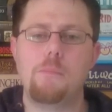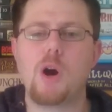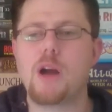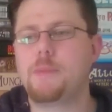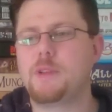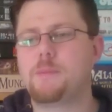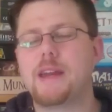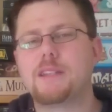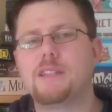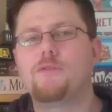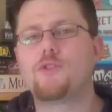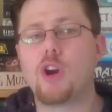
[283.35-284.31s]
my
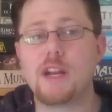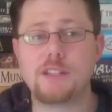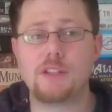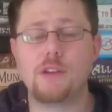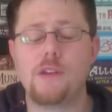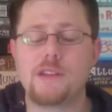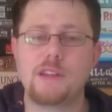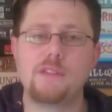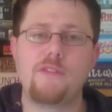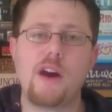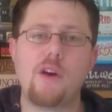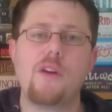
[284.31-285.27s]
perspective trying to do this
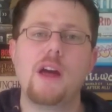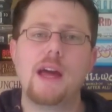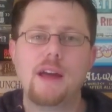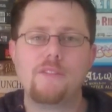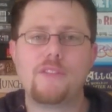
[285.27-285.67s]
it felt